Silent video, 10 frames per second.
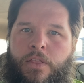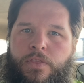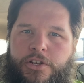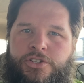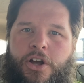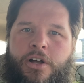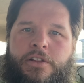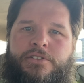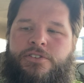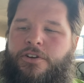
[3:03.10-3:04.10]
the
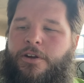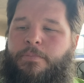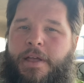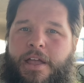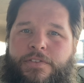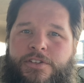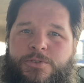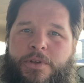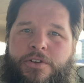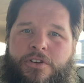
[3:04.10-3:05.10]
chocolate syrup and the
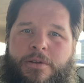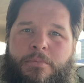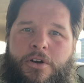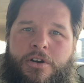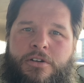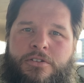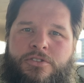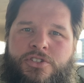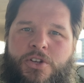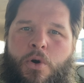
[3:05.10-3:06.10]
sweet cream are
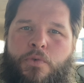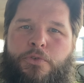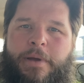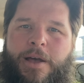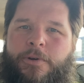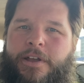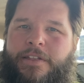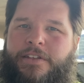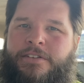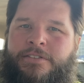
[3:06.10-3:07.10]
so overpowering
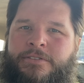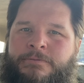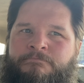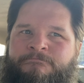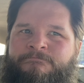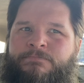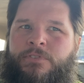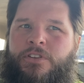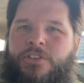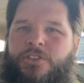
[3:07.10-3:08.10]
in this.
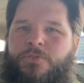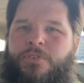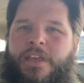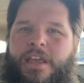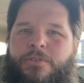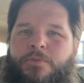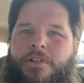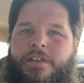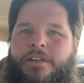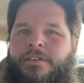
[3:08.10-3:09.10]
You can't
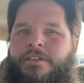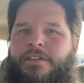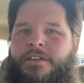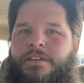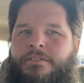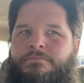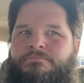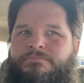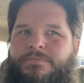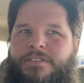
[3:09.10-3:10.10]
really
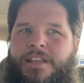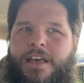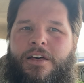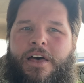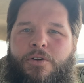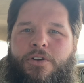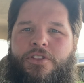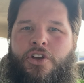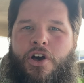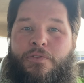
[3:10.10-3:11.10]
tell how good
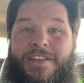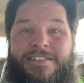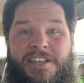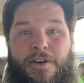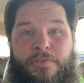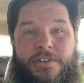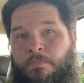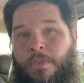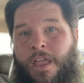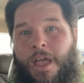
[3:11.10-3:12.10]
the coffee itself is.
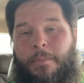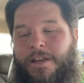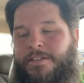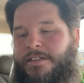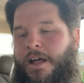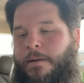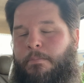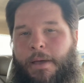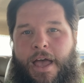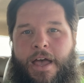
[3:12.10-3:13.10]
I mean, it's not
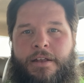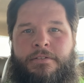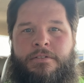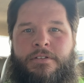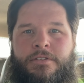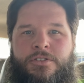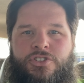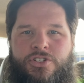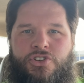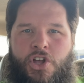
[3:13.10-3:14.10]
bad.
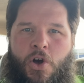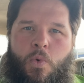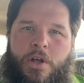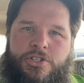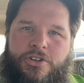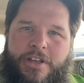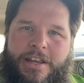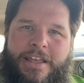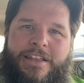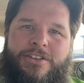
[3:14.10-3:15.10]
Just know what you're
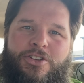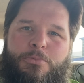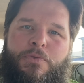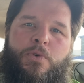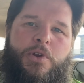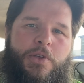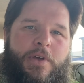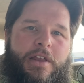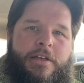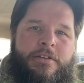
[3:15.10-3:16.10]
getting into before you
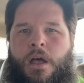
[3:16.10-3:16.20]
get it.